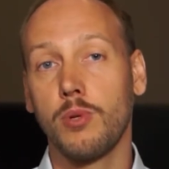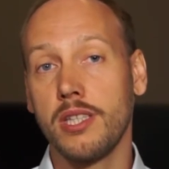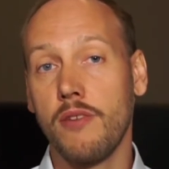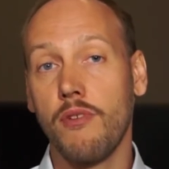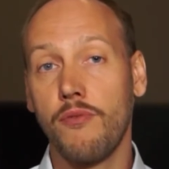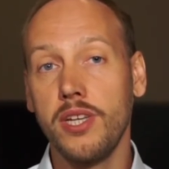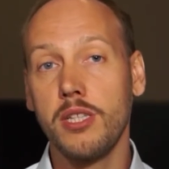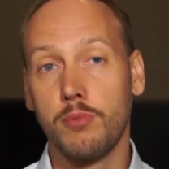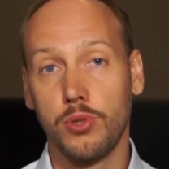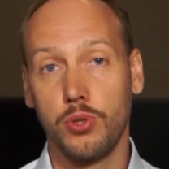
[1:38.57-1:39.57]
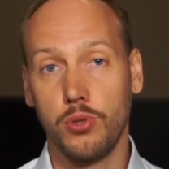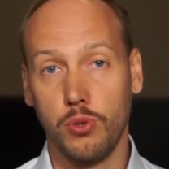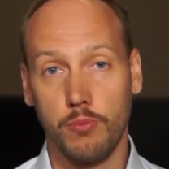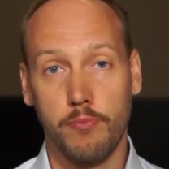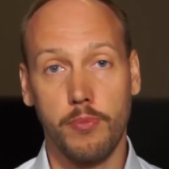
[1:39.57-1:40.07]
it was never feasible to
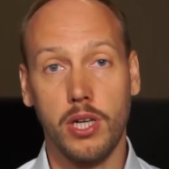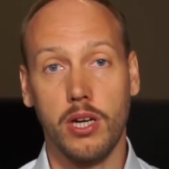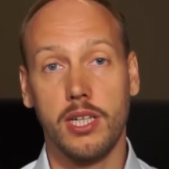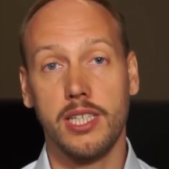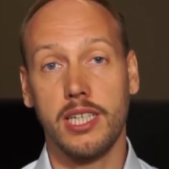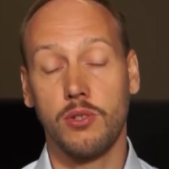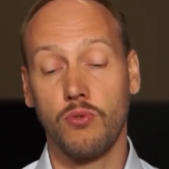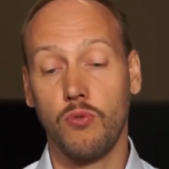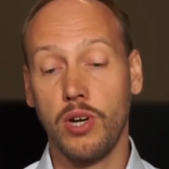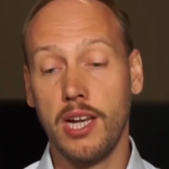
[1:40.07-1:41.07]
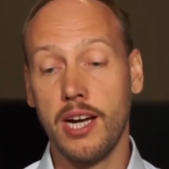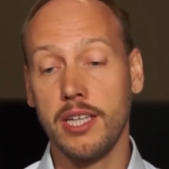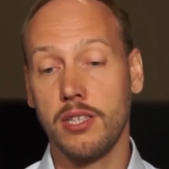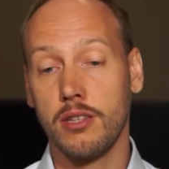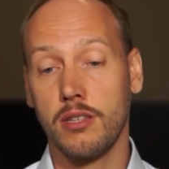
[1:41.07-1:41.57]
do because it
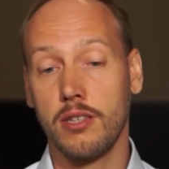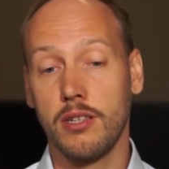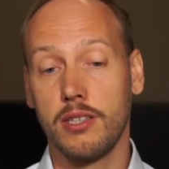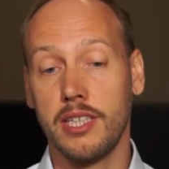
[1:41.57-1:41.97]
relies on